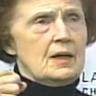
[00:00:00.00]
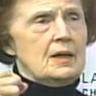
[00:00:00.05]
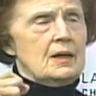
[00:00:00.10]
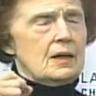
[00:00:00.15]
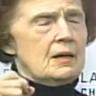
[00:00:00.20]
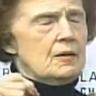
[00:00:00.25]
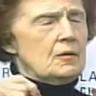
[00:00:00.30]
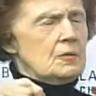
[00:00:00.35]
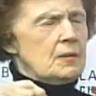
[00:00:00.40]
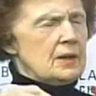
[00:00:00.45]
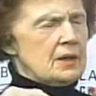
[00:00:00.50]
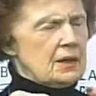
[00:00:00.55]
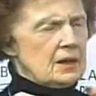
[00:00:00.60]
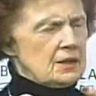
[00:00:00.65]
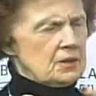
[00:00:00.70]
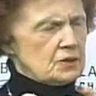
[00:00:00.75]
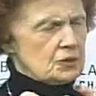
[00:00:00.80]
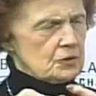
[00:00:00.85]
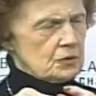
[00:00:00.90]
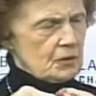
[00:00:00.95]
I think we
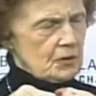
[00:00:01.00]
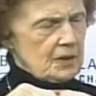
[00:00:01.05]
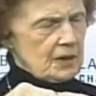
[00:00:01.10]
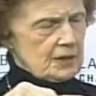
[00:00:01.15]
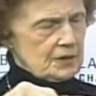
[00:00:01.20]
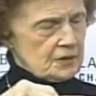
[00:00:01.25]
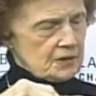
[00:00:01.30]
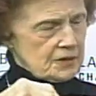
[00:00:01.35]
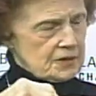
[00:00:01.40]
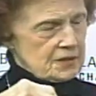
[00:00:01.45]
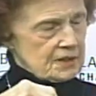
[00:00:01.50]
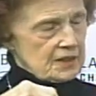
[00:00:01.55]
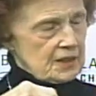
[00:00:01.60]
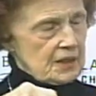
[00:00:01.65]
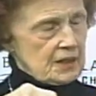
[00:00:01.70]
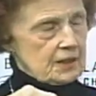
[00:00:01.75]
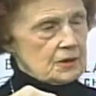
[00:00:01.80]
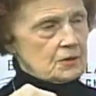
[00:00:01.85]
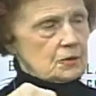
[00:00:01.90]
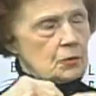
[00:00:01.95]
need to
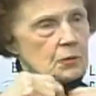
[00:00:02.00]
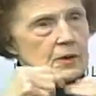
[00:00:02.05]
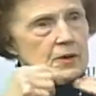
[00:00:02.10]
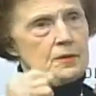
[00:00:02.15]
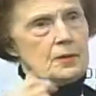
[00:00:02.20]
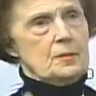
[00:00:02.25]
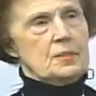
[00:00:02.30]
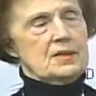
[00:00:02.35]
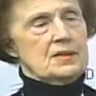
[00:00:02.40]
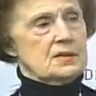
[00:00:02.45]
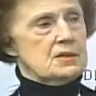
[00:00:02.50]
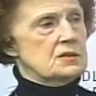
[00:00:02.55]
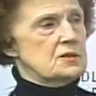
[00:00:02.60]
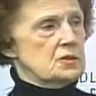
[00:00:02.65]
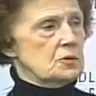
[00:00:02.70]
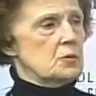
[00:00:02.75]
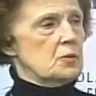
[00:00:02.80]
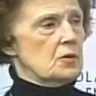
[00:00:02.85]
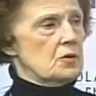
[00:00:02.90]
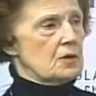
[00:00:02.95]
understand where the
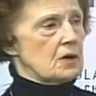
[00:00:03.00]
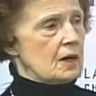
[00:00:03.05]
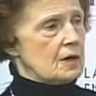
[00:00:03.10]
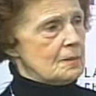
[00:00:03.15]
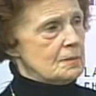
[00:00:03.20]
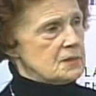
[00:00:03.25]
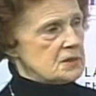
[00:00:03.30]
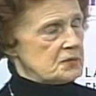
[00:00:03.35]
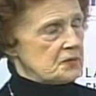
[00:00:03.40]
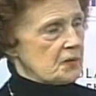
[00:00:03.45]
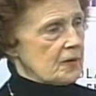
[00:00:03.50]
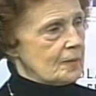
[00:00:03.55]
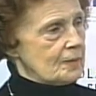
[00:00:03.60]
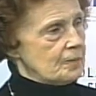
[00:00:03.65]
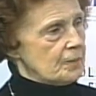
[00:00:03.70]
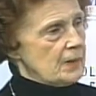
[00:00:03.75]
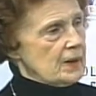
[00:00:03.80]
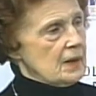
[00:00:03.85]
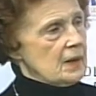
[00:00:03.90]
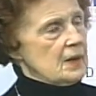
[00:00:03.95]
business world comes from
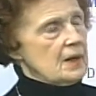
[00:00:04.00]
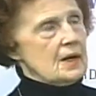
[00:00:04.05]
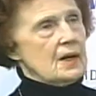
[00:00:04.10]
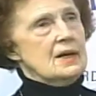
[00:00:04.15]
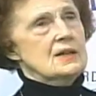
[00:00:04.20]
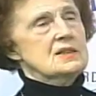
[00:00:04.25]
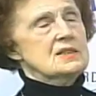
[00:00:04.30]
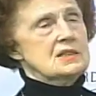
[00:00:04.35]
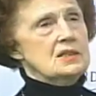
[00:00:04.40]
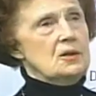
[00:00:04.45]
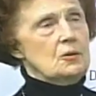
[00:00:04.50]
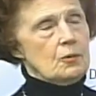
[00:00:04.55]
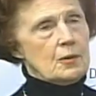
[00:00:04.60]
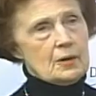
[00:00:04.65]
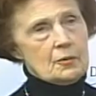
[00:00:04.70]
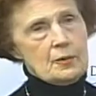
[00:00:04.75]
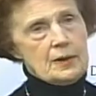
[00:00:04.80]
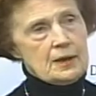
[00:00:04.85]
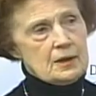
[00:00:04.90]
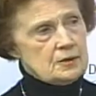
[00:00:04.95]
and see
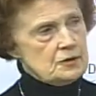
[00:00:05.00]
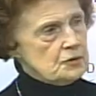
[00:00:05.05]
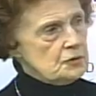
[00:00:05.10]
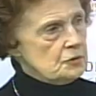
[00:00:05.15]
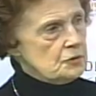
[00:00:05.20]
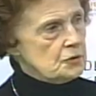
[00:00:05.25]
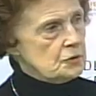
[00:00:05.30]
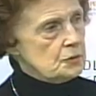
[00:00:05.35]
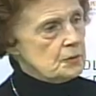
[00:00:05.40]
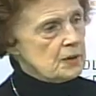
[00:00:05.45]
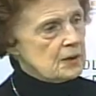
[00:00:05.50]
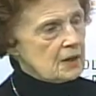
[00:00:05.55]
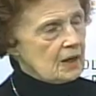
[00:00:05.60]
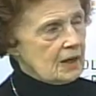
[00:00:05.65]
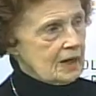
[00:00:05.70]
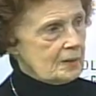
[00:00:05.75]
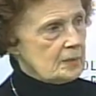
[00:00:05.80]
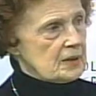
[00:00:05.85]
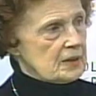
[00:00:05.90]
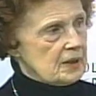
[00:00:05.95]
what we can do to
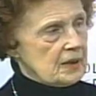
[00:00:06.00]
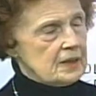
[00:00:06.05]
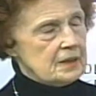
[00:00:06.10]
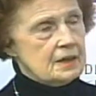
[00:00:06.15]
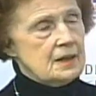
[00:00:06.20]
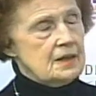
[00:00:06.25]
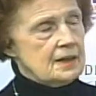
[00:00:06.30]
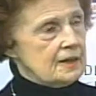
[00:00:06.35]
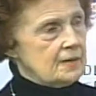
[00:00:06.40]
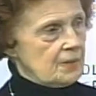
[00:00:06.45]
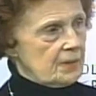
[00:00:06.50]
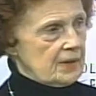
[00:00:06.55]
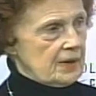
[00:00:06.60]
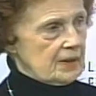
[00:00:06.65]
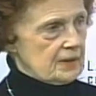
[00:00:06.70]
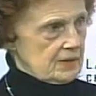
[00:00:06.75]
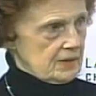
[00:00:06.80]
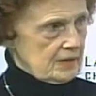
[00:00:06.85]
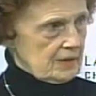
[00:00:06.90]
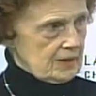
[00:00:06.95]
accommodate
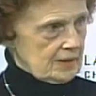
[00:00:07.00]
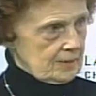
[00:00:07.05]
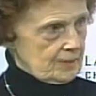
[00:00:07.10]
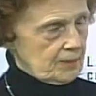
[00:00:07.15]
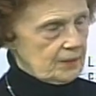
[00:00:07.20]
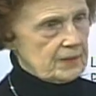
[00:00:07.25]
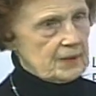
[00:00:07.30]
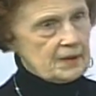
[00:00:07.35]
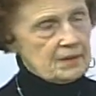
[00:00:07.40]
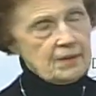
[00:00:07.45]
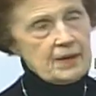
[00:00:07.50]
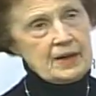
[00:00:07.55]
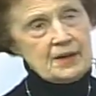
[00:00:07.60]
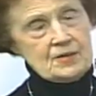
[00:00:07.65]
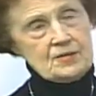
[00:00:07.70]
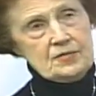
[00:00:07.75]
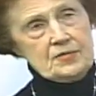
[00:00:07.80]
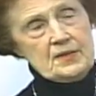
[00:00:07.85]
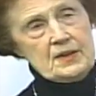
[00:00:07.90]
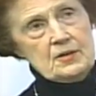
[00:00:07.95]
in
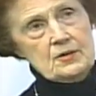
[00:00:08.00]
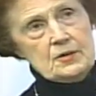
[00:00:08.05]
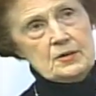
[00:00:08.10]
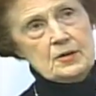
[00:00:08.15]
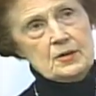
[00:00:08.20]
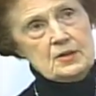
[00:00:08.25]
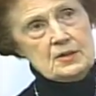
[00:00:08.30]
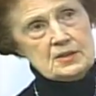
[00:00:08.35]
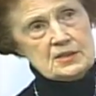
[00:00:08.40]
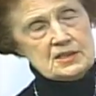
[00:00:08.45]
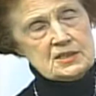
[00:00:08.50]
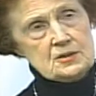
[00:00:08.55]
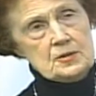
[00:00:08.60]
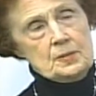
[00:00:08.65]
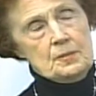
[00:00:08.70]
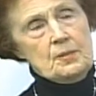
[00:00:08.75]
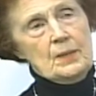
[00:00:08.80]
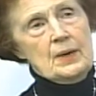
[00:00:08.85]
that field also.